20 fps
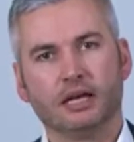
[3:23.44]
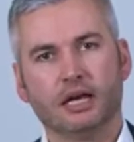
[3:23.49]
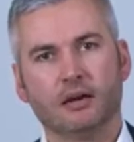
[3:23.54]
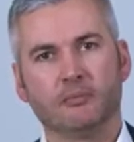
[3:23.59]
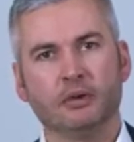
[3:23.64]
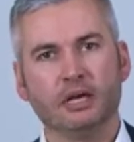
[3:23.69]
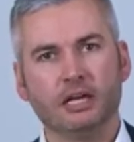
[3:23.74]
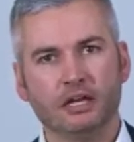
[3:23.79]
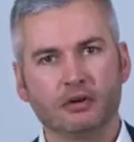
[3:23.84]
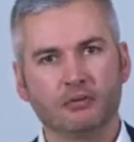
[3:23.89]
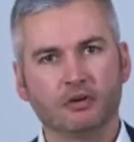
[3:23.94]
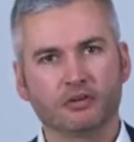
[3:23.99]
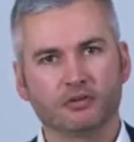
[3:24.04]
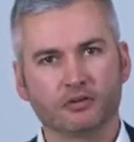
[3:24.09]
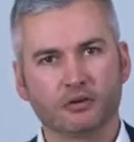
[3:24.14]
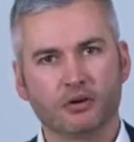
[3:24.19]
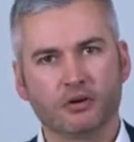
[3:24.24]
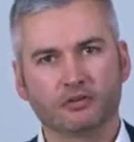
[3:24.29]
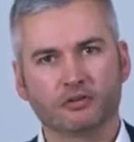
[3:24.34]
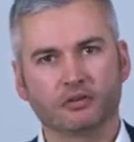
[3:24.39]
A media
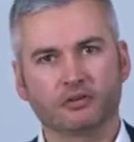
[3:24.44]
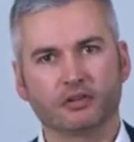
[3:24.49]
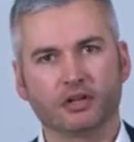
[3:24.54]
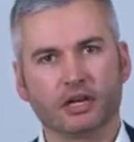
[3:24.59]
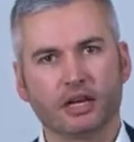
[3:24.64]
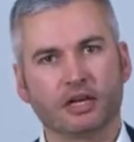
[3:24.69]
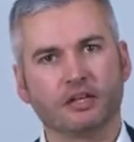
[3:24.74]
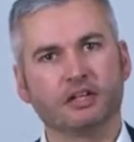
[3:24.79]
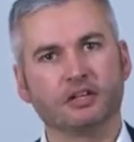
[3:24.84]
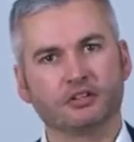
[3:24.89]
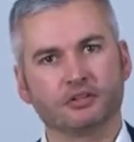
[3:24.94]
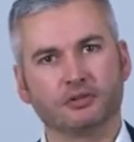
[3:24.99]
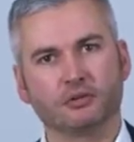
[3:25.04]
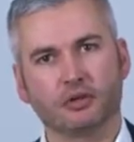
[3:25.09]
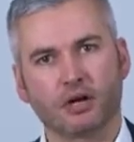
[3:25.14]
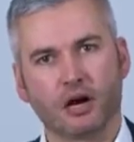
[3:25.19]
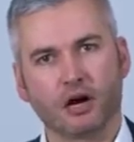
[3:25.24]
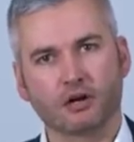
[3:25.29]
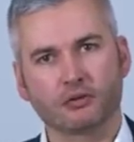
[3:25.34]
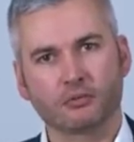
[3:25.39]
resource is an
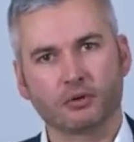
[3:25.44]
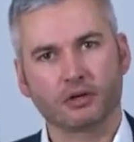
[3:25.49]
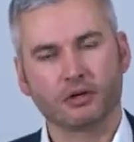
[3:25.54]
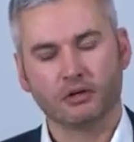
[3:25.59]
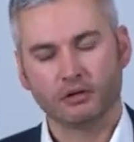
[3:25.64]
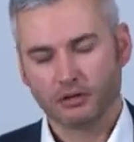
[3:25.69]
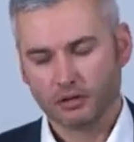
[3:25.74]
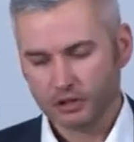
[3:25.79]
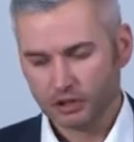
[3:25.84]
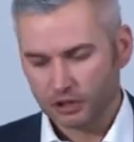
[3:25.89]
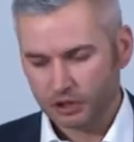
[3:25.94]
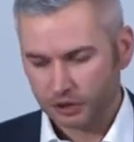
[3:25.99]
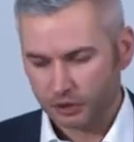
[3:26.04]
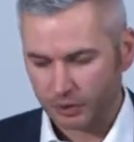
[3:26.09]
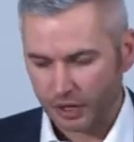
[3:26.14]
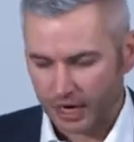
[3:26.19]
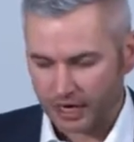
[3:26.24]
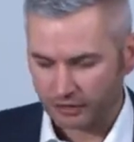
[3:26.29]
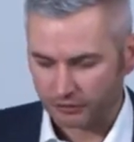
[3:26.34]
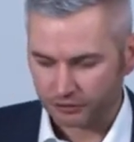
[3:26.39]
additional hardware.
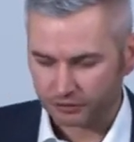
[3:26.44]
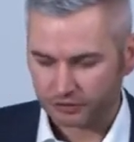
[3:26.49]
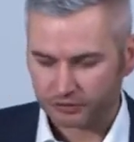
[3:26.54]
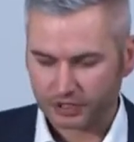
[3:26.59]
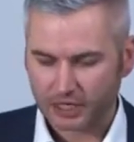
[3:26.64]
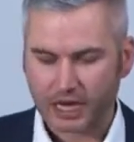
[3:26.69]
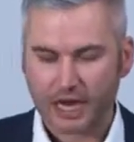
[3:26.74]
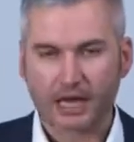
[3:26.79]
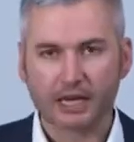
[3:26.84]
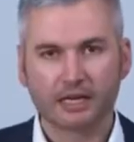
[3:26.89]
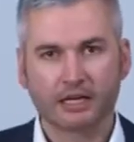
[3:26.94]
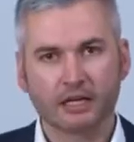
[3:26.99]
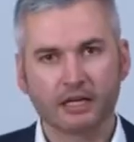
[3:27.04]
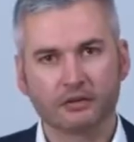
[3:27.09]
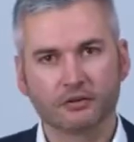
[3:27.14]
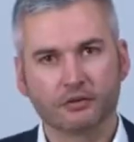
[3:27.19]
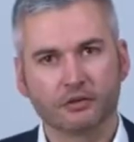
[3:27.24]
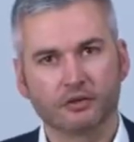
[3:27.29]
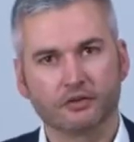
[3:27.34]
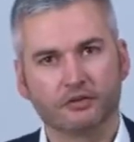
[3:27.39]
You either slide it
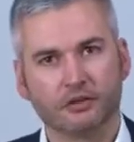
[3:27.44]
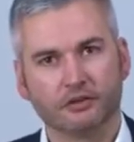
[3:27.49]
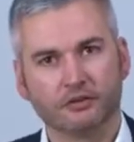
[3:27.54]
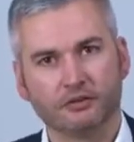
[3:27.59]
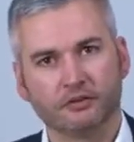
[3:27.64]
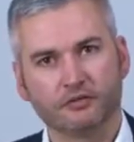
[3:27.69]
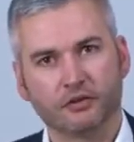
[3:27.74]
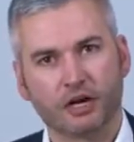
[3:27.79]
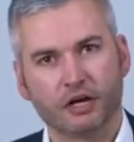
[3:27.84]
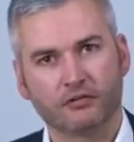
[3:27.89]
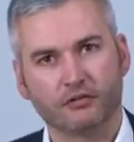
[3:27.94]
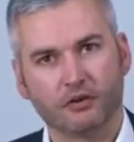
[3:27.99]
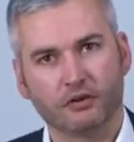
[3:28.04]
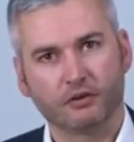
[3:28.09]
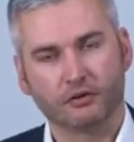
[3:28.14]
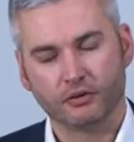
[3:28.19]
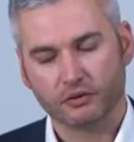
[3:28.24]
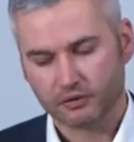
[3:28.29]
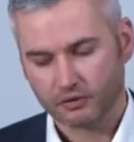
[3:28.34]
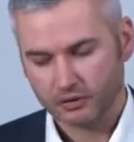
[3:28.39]
into the
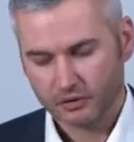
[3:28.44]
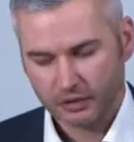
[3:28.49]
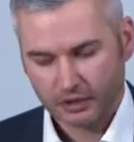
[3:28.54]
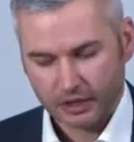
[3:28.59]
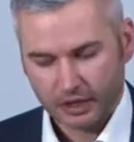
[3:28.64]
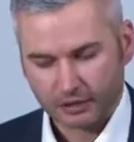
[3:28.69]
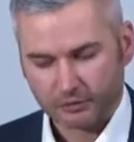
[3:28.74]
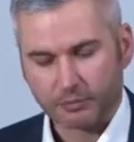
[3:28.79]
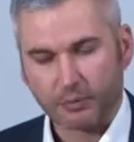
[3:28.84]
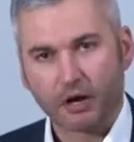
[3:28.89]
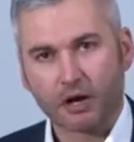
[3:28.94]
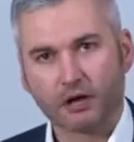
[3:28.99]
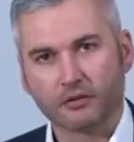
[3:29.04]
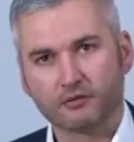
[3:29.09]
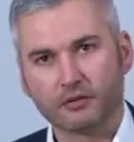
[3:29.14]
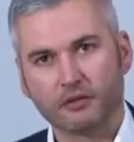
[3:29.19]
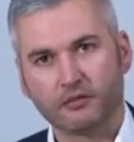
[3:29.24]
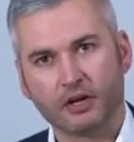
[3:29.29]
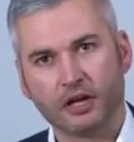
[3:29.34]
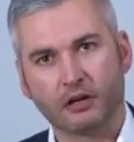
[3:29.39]
6500 as part
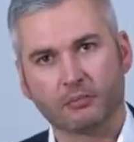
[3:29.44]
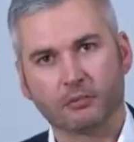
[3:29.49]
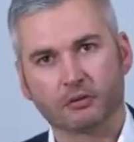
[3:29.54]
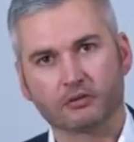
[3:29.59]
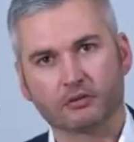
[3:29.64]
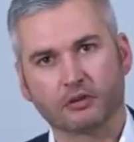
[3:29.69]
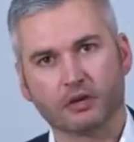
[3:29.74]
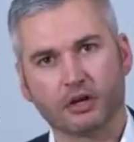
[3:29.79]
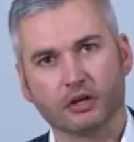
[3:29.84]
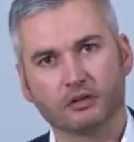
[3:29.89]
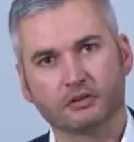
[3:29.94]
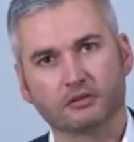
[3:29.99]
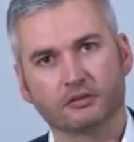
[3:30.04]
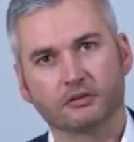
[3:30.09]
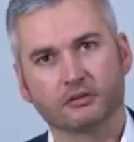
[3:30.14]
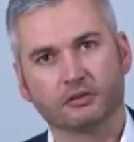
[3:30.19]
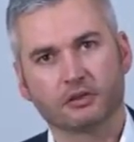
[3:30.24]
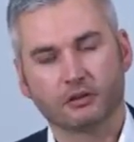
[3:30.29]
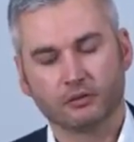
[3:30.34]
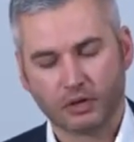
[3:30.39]
of the available
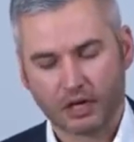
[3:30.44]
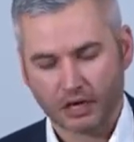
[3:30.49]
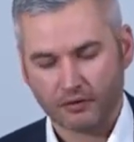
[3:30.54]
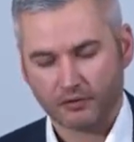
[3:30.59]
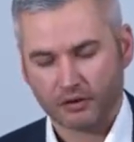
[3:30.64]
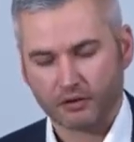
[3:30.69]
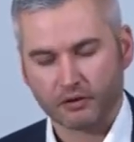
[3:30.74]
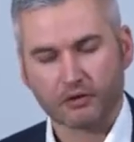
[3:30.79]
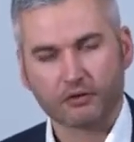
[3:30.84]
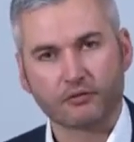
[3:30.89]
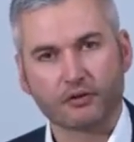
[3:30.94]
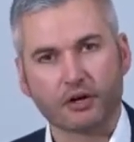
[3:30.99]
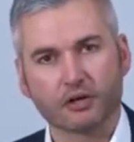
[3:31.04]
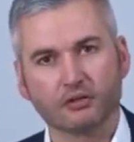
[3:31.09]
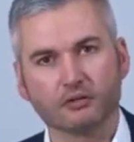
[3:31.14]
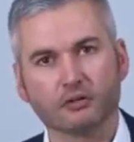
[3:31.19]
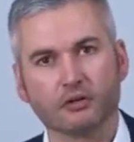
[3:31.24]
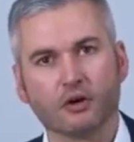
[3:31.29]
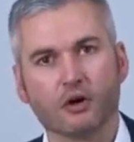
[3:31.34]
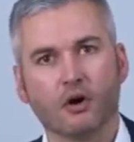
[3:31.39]
slots that we have here in the
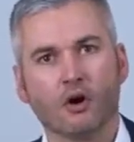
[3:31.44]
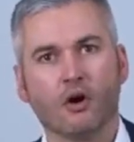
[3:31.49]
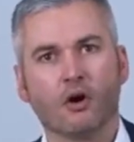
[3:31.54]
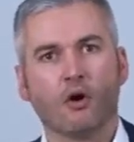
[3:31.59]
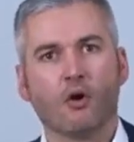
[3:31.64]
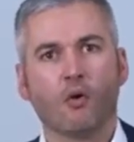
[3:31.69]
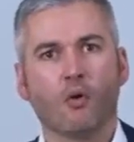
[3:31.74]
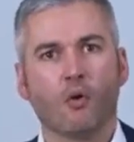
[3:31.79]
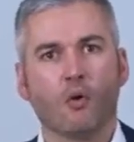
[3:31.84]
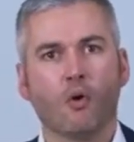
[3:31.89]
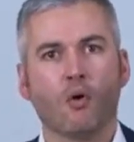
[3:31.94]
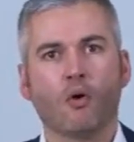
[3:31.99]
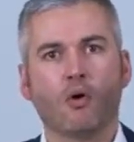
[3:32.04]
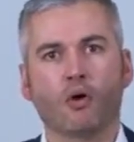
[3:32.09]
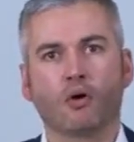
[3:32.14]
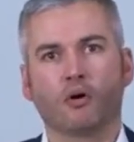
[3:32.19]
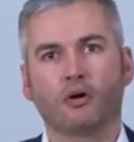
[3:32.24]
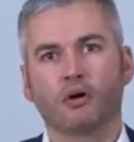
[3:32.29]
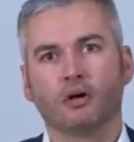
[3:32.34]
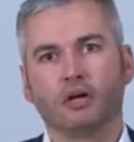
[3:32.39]
front,
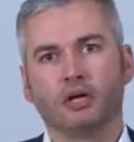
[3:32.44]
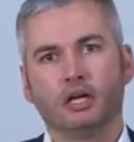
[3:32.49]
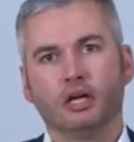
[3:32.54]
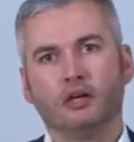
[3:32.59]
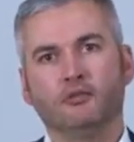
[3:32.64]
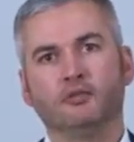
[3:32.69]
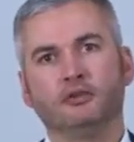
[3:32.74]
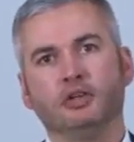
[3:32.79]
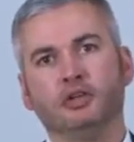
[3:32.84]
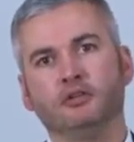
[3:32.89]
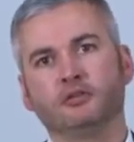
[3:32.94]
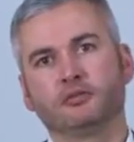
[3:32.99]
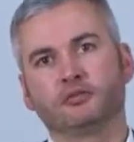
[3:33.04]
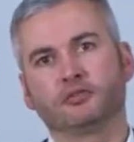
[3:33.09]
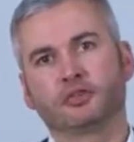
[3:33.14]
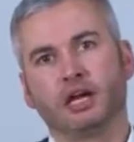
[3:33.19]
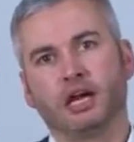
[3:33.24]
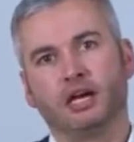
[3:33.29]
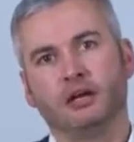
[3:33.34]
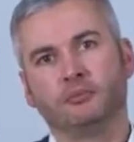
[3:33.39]
or if you need to
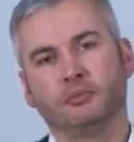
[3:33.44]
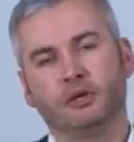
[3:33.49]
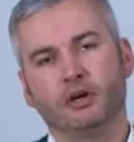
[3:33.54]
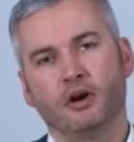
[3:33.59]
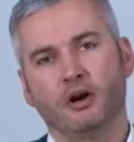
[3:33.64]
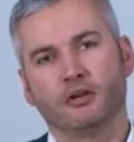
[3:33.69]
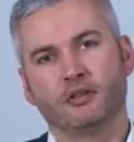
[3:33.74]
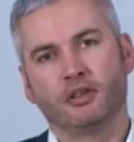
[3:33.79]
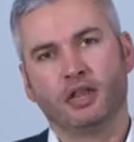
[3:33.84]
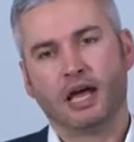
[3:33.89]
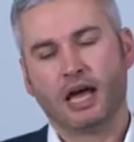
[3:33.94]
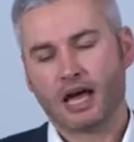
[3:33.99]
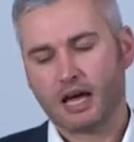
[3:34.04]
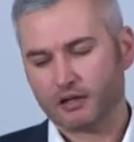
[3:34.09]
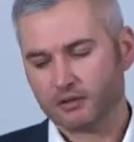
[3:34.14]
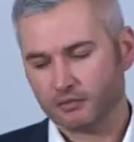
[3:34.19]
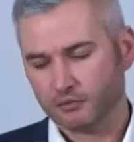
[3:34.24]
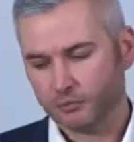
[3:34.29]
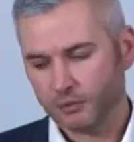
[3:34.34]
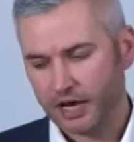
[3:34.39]
scale it beyond
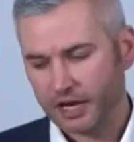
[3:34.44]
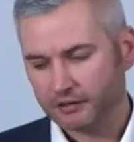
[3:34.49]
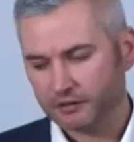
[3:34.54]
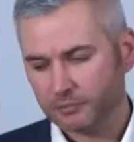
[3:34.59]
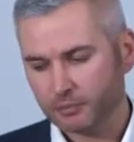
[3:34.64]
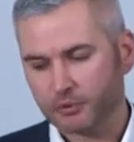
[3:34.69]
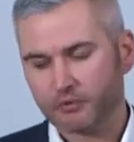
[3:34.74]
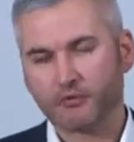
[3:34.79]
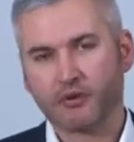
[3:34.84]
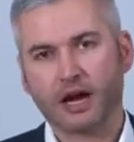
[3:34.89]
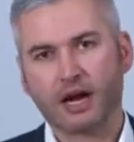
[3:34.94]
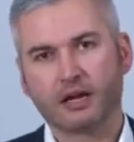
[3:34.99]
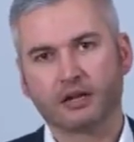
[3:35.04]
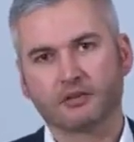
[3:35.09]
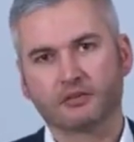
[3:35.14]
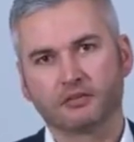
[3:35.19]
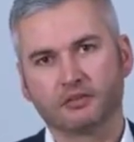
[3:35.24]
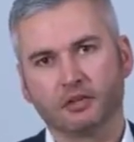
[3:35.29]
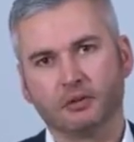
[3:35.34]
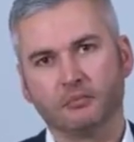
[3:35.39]
that, we actually provide a
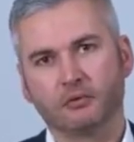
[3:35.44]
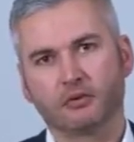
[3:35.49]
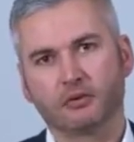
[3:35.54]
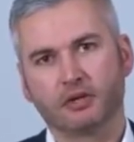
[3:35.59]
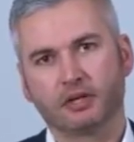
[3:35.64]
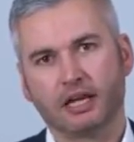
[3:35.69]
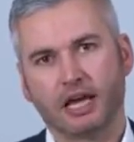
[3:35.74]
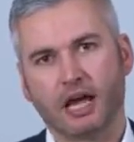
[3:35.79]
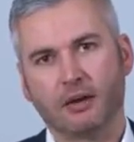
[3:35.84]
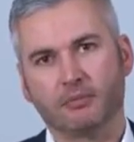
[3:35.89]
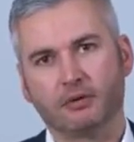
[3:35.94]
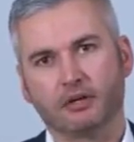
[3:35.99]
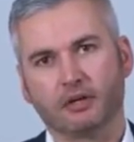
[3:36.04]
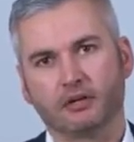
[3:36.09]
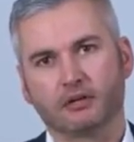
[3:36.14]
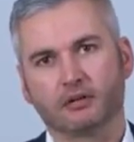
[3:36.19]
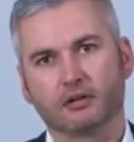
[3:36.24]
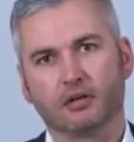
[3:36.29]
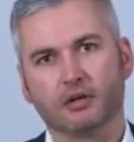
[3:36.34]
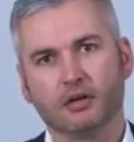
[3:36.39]
similar
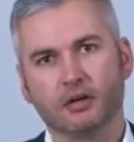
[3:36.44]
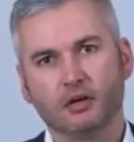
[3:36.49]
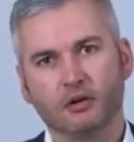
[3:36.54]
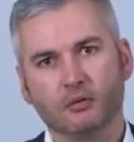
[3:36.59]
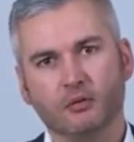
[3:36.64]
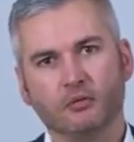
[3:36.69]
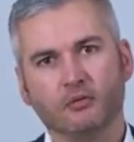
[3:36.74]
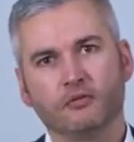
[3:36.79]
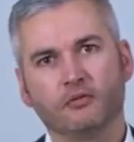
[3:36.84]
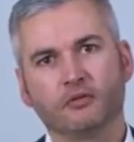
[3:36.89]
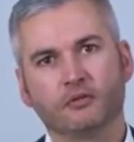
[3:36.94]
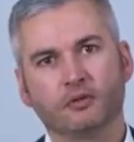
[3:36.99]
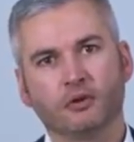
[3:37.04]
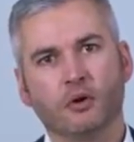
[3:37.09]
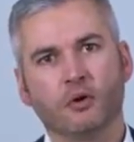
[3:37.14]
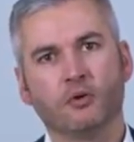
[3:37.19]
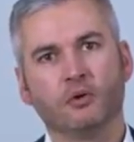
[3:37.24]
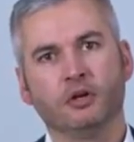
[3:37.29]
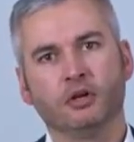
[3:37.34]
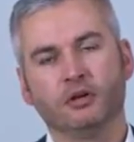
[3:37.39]
cabinet
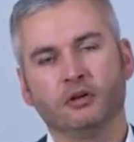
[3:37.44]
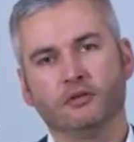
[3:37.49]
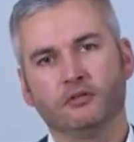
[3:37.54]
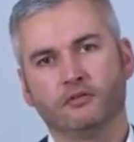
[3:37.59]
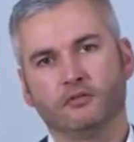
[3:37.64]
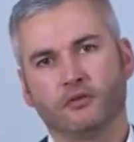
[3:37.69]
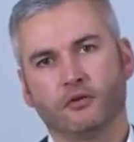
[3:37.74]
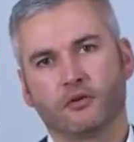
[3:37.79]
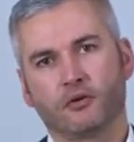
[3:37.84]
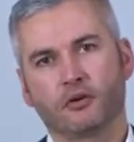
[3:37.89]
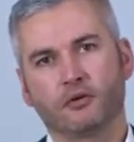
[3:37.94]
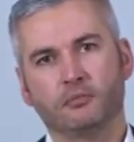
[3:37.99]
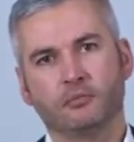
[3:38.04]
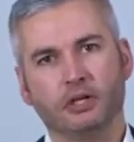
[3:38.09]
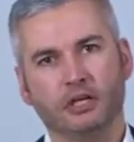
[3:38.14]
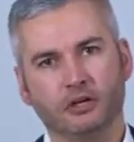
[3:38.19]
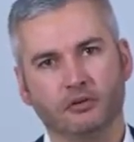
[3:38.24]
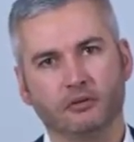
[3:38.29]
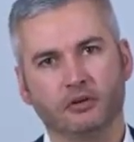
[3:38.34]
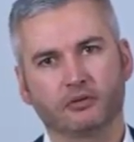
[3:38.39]
only for
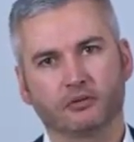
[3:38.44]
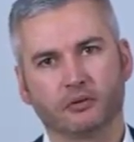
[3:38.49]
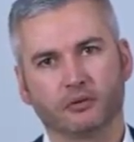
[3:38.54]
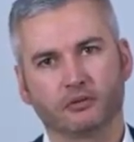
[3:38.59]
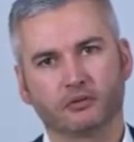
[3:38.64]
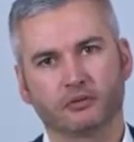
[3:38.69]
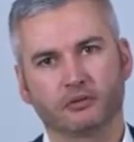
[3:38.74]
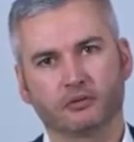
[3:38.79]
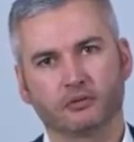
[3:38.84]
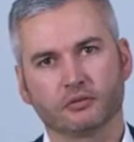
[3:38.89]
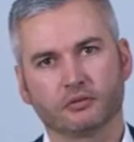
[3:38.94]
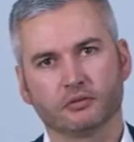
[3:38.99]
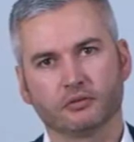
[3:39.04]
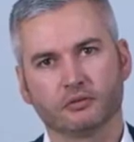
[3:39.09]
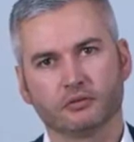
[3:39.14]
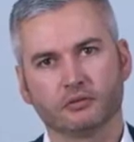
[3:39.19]
media resources.